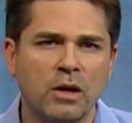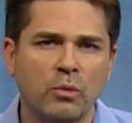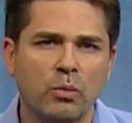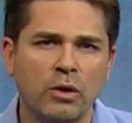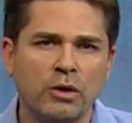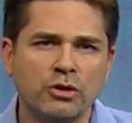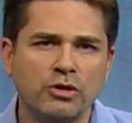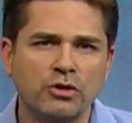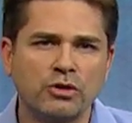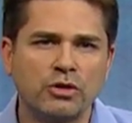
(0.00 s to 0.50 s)

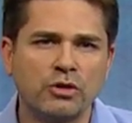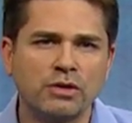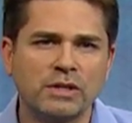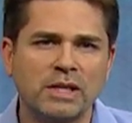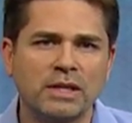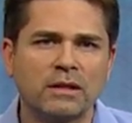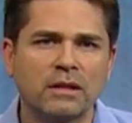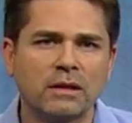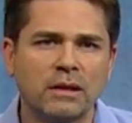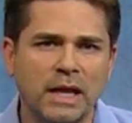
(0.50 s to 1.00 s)
we're
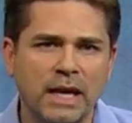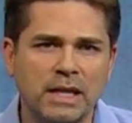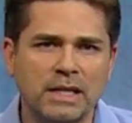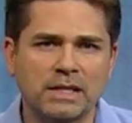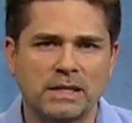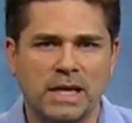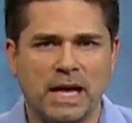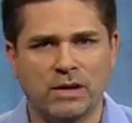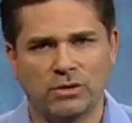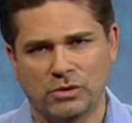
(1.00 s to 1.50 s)
introducing the
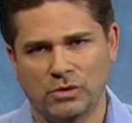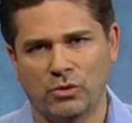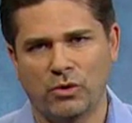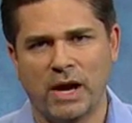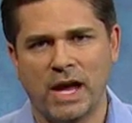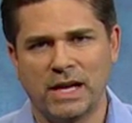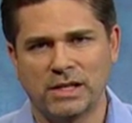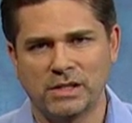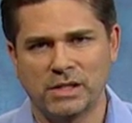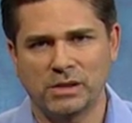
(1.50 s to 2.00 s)
latest outdoor
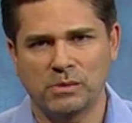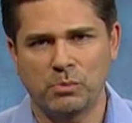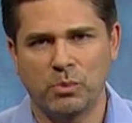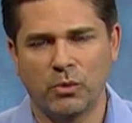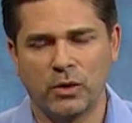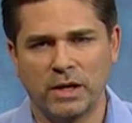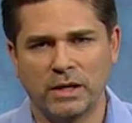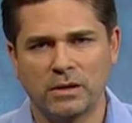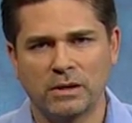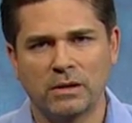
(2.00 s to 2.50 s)
access
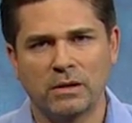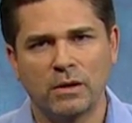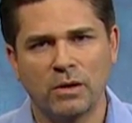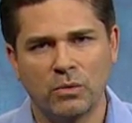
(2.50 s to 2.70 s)
point.